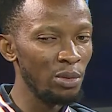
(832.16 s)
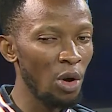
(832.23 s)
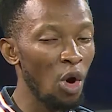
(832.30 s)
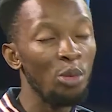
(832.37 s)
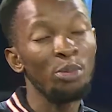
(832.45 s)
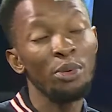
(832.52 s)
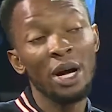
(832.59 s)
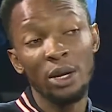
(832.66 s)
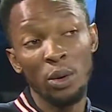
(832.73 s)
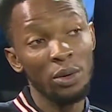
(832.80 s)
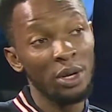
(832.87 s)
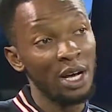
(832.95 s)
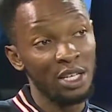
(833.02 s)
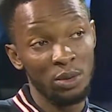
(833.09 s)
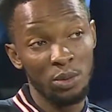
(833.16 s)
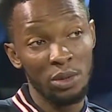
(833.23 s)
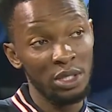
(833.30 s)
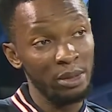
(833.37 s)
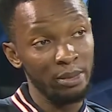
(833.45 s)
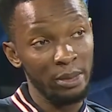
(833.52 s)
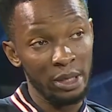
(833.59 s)
All brand owners
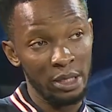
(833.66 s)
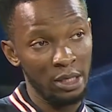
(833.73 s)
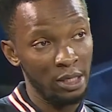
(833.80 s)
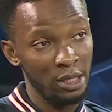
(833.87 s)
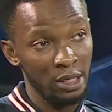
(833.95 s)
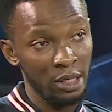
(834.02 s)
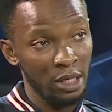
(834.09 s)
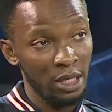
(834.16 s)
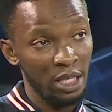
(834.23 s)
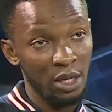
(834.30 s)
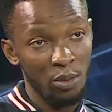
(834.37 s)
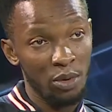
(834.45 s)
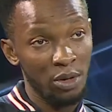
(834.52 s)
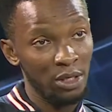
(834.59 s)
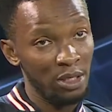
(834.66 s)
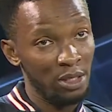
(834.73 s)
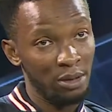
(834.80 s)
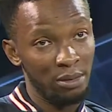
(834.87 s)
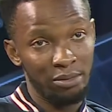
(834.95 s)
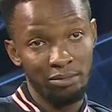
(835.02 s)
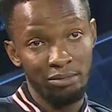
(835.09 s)
want money. They
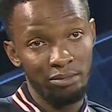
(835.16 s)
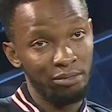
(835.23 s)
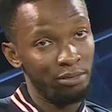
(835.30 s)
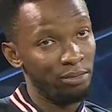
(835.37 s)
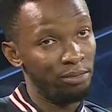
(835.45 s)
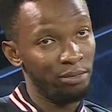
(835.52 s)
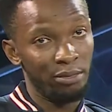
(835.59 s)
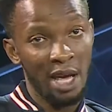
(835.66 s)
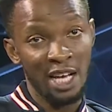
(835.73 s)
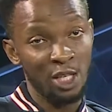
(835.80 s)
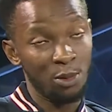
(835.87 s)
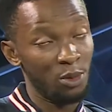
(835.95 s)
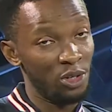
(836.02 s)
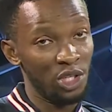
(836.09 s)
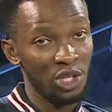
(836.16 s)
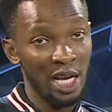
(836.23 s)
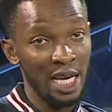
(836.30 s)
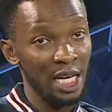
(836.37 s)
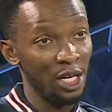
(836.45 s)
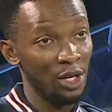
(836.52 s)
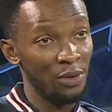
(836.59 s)
want
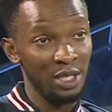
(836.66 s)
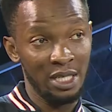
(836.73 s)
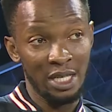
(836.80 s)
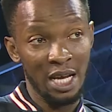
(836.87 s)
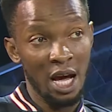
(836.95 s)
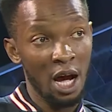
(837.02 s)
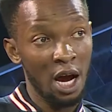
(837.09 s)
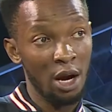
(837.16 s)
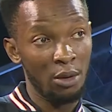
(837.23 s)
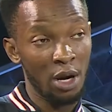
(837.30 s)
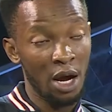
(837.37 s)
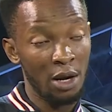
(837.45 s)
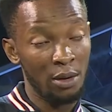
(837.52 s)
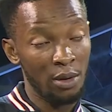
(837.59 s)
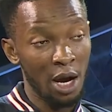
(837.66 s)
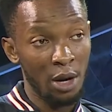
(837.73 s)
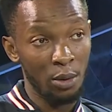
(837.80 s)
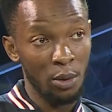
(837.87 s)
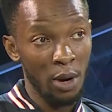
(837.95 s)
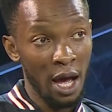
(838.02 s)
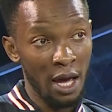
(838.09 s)
exponential increase in their
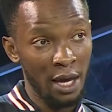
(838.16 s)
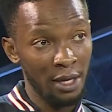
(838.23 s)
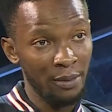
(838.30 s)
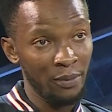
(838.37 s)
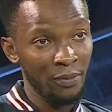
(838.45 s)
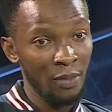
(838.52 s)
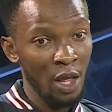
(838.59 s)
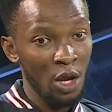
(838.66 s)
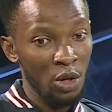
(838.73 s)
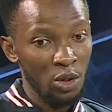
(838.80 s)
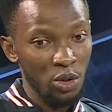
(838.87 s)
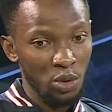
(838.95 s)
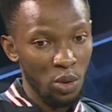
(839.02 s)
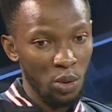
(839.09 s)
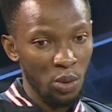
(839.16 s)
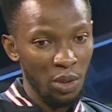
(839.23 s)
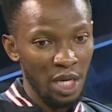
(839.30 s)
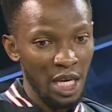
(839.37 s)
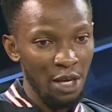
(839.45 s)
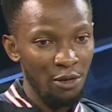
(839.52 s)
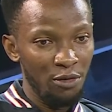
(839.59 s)
ROI. So
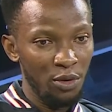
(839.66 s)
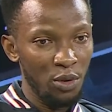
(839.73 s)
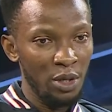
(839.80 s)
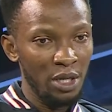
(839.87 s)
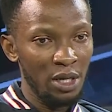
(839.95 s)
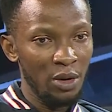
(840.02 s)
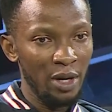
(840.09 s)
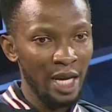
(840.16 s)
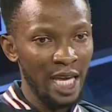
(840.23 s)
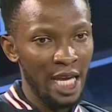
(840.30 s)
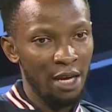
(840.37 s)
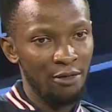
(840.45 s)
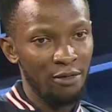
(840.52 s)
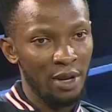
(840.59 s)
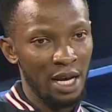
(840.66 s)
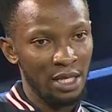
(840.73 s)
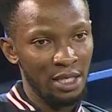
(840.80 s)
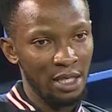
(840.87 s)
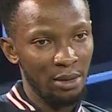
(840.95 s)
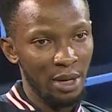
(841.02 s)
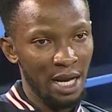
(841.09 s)
if you are not careful
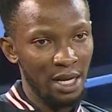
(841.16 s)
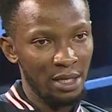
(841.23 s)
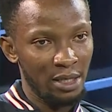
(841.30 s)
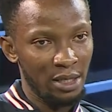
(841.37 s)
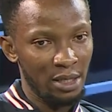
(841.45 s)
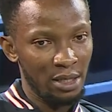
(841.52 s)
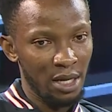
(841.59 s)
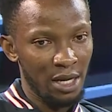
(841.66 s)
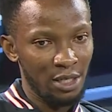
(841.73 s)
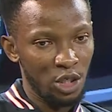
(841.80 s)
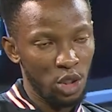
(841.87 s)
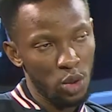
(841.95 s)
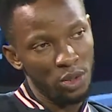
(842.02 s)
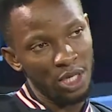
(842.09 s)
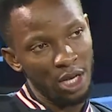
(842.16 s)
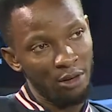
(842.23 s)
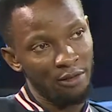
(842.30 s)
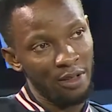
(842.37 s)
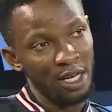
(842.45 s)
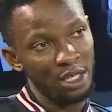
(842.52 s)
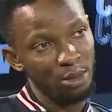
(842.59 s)
as a user
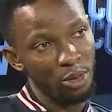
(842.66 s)
of that